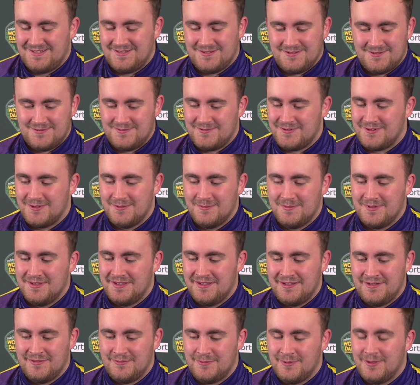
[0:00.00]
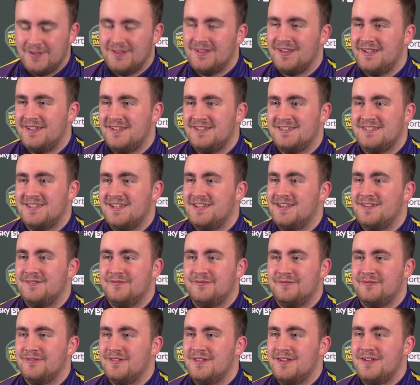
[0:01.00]
It's unbelievable. Like you said,
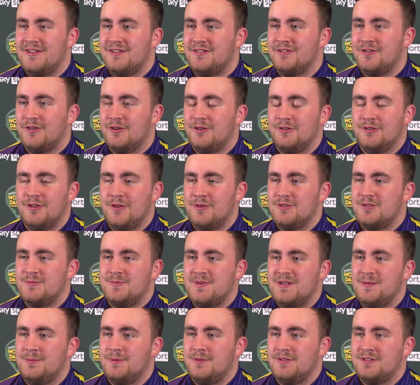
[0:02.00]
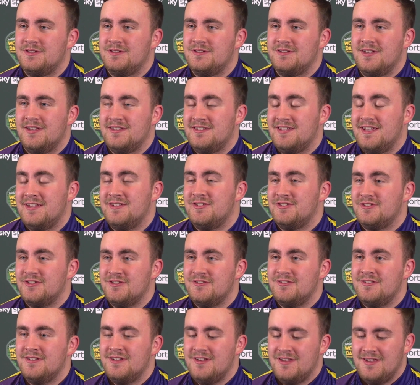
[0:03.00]
I've caught loads of people's
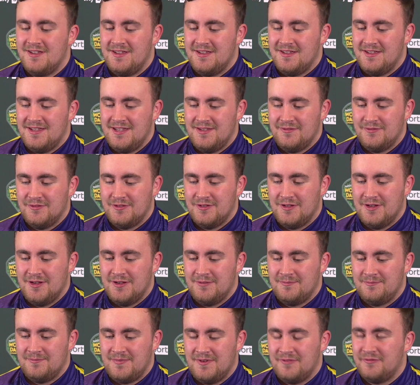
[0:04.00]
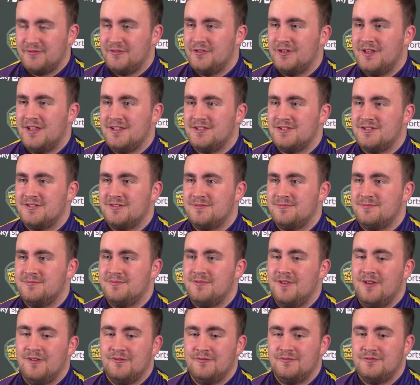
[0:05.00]
attention. Even a few lads
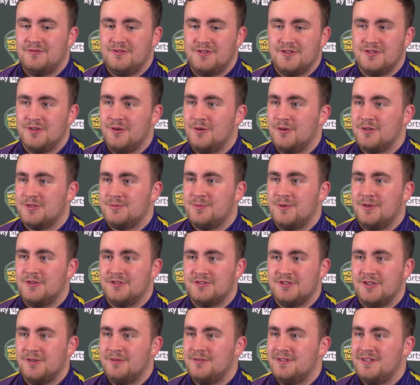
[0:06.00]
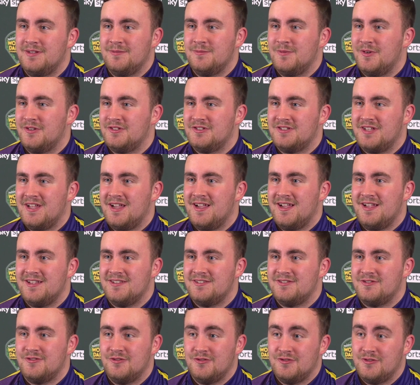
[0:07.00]
off the Talk Sport show, they didn't watch
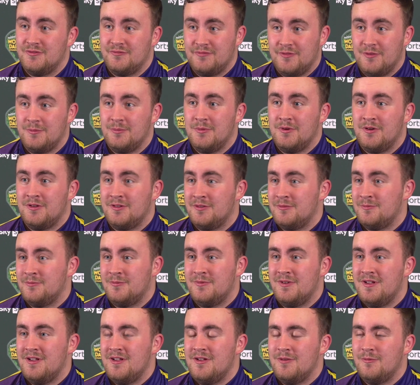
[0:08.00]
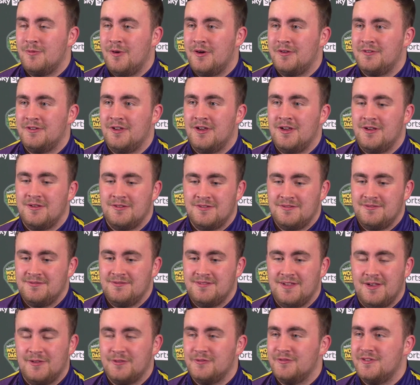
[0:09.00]
darts, just the football and whatnot,
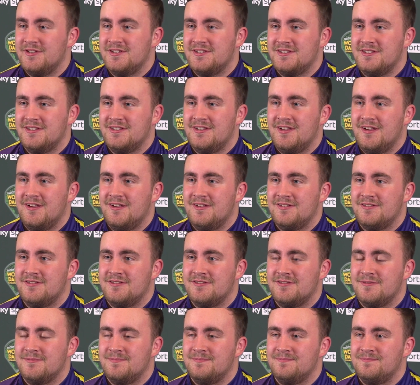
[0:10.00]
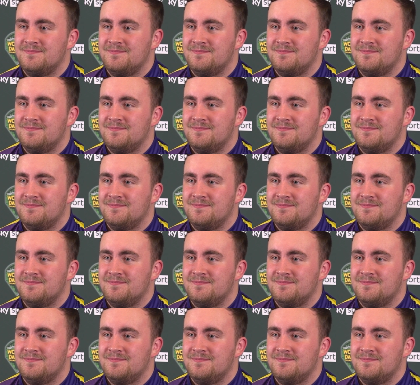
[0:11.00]
and now they're into the darts.